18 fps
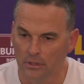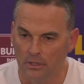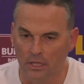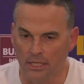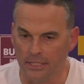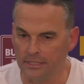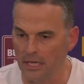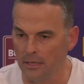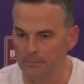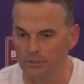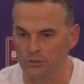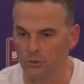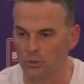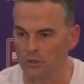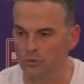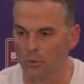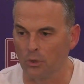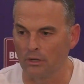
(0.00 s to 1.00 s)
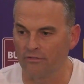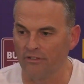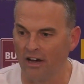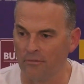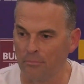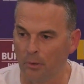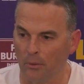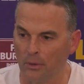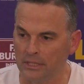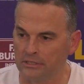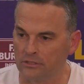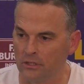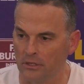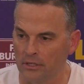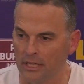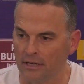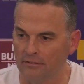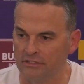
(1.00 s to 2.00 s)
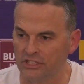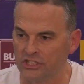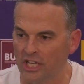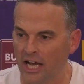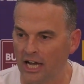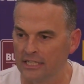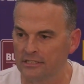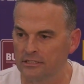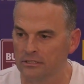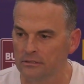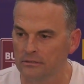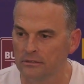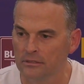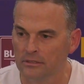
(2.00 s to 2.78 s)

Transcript: Anytime you score 25 points on 11 shots,